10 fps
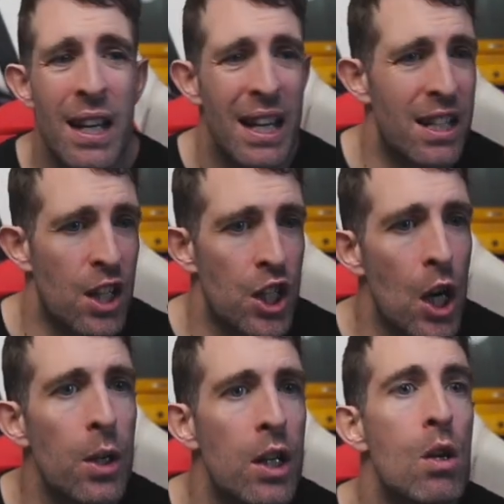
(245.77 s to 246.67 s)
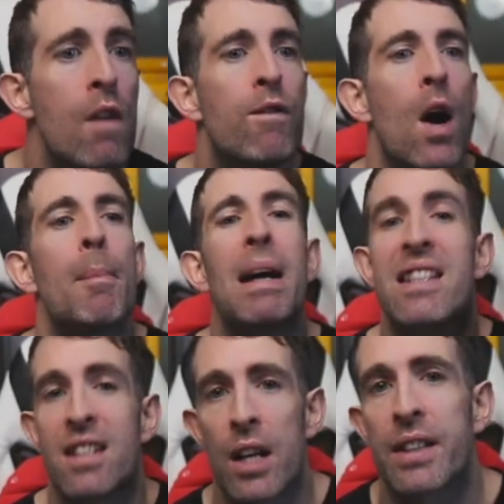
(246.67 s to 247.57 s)
is to show you via my
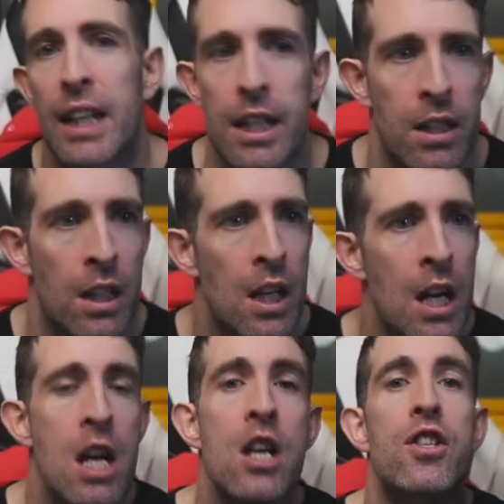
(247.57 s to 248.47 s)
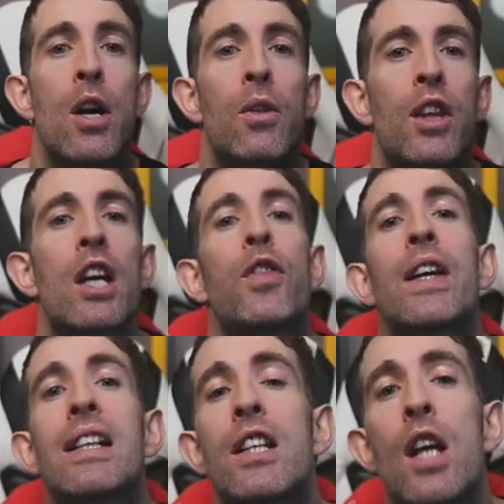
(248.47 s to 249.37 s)
starter kit. So the good thing
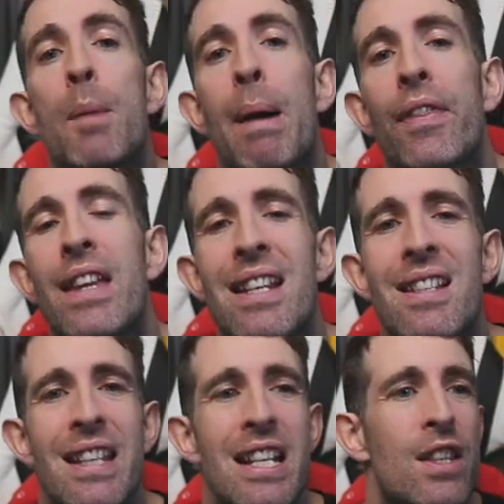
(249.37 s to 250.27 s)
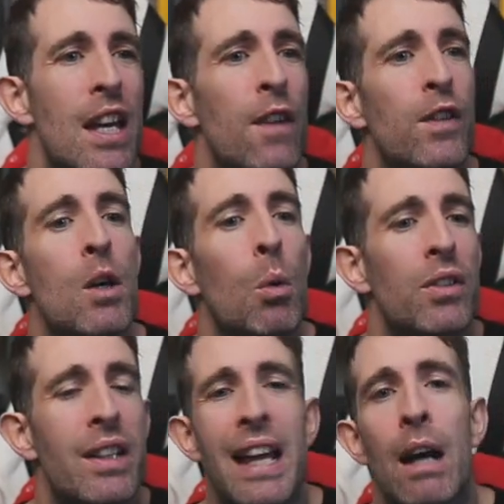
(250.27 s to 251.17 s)
to know about this is that if you want to
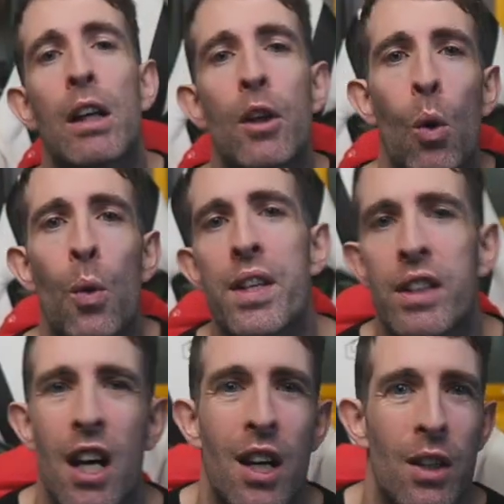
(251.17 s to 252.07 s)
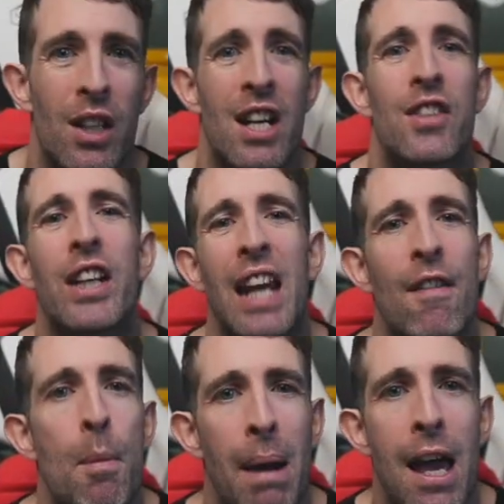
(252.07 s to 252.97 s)
download all this code so you can have a
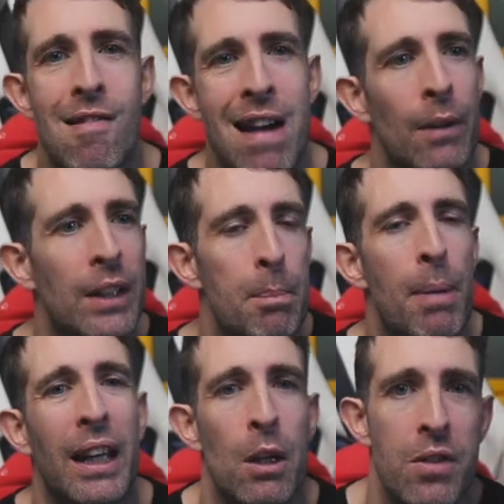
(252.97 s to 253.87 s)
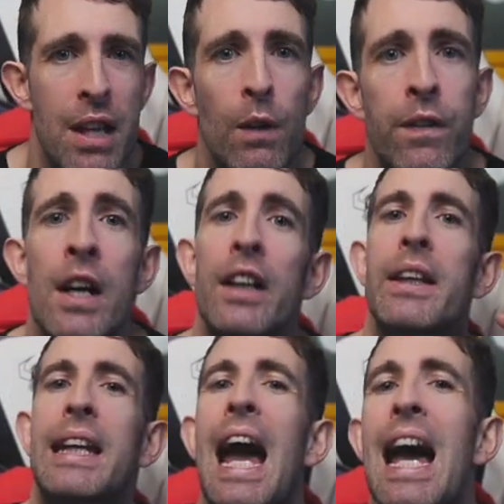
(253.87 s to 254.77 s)
play around, debug it yourself, you
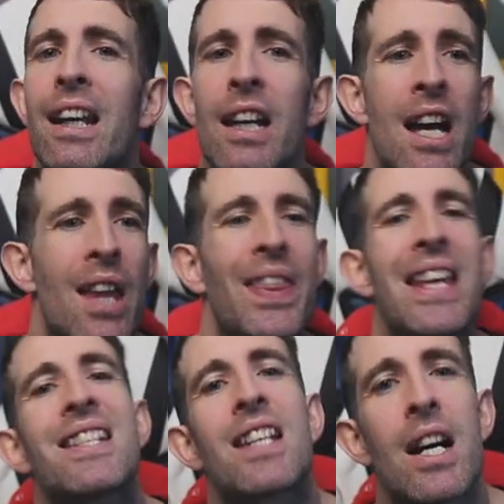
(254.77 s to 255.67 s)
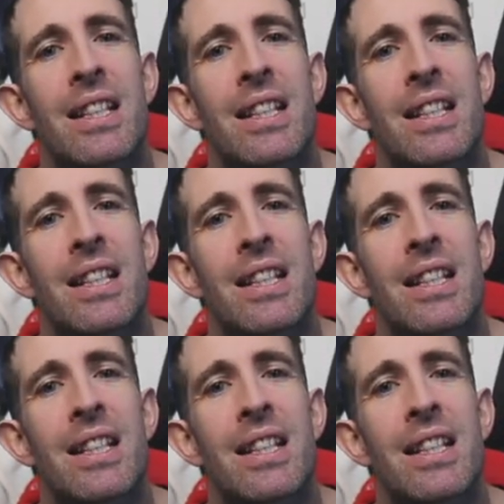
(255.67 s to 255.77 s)
can. This starter